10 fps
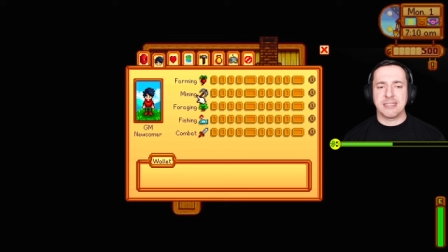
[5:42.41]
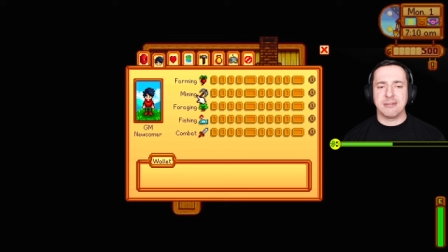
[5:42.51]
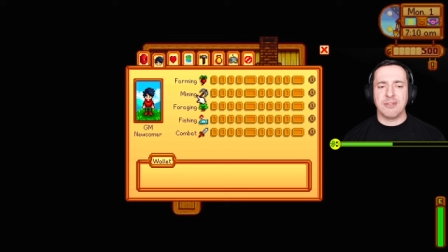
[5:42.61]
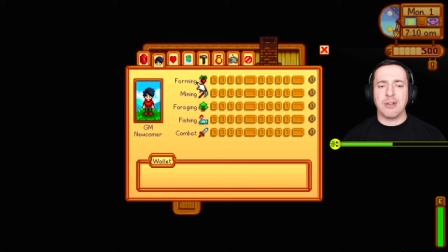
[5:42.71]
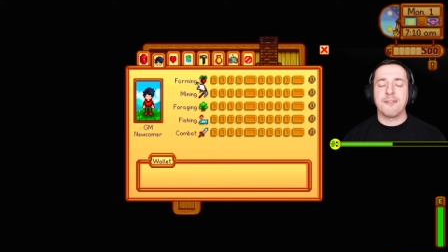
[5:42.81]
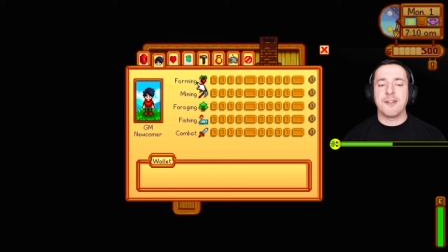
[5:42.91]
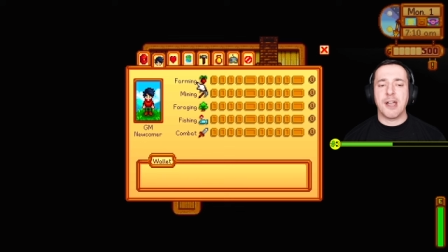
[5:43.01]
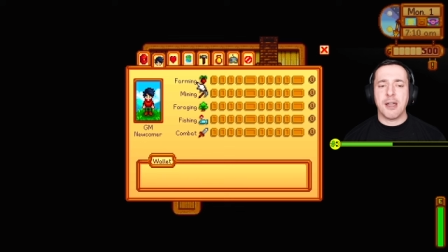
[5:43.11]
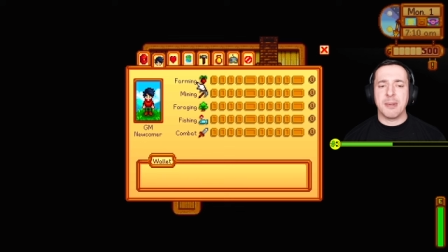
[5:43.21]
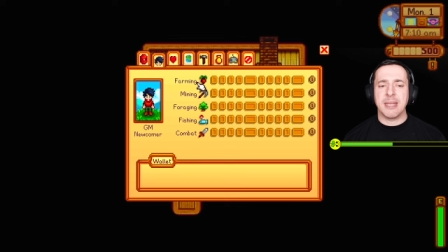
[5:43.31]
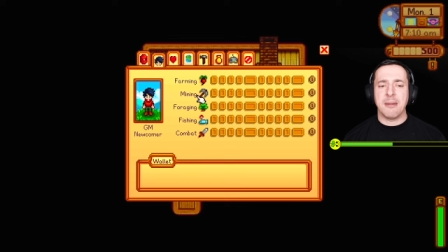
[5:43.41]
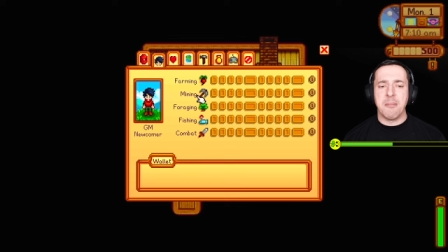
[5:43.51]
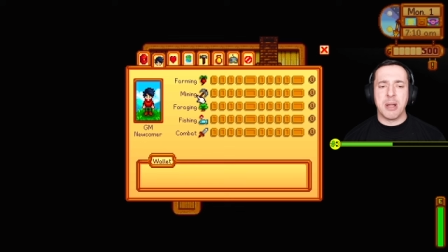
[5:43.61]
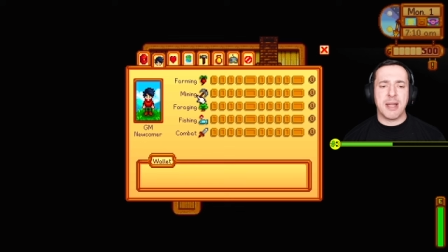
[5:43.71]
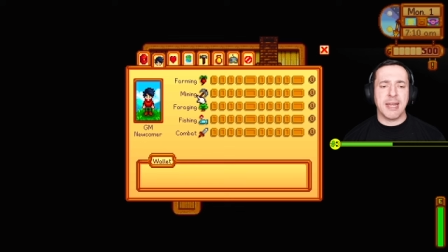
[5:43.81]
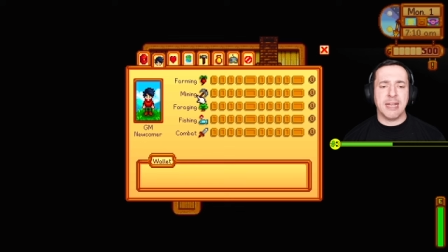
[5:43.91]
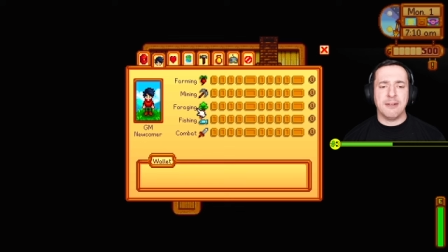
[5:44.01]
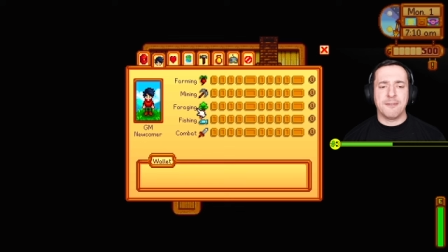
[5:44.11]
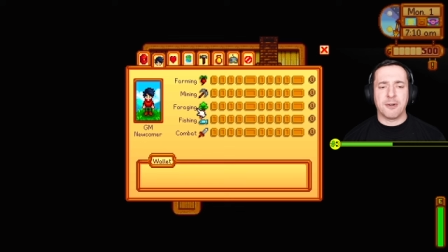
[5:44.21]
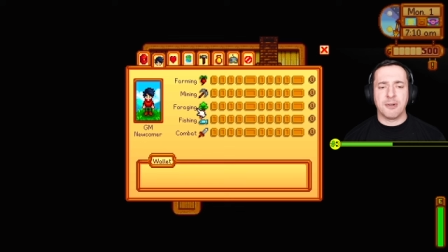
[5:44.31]
So we've got farming, mining,
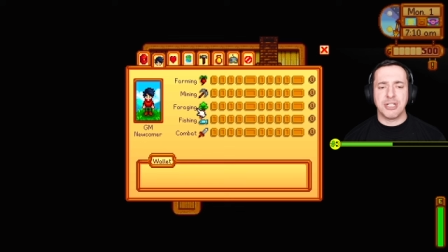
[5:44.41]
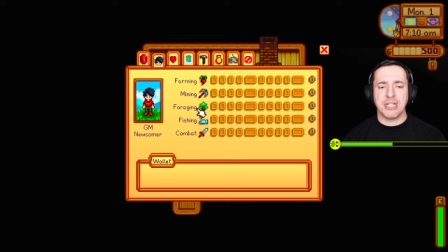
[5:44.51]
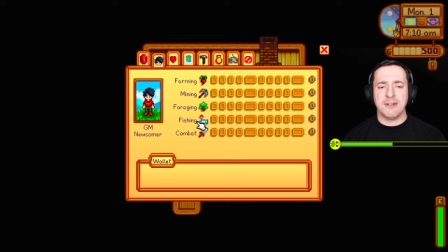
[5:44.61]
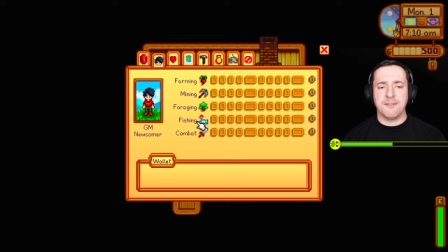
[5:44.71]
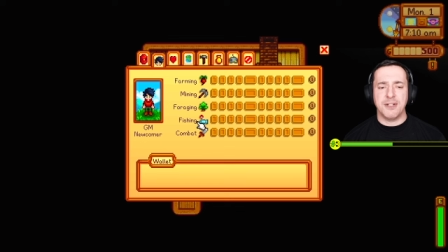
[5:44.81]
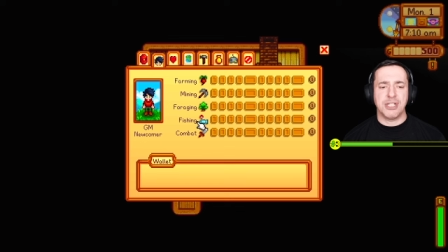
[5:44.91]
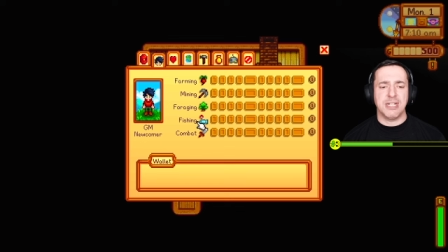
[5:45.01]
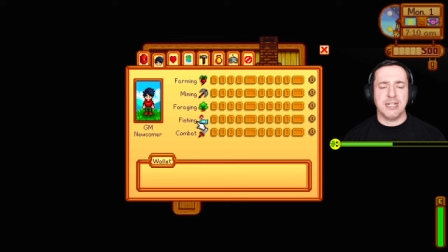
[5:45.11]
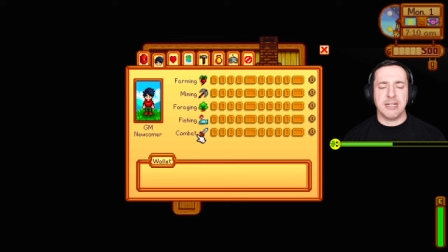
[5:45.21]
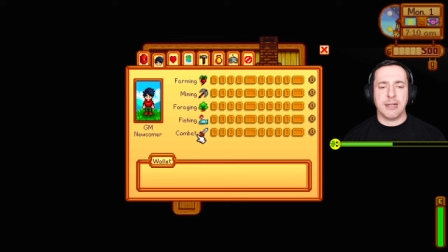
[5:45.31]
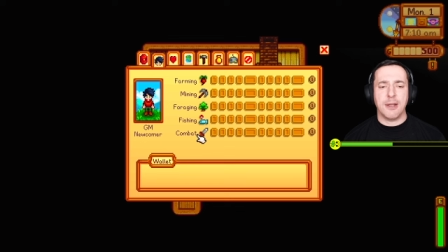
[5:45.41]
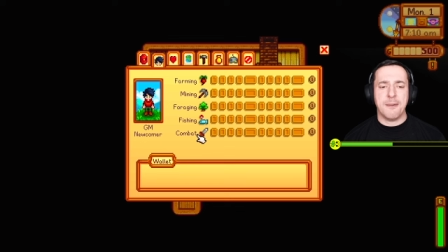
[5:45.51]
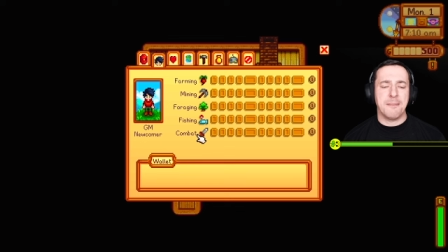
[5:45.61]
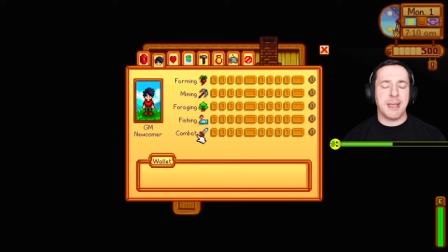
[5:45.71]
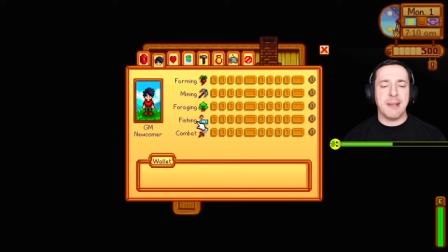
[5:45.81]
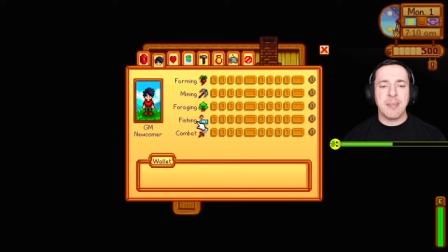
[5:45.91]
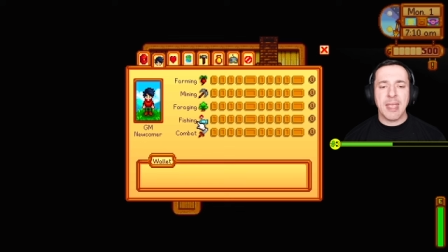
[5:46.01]
foraging, fishing, and combat.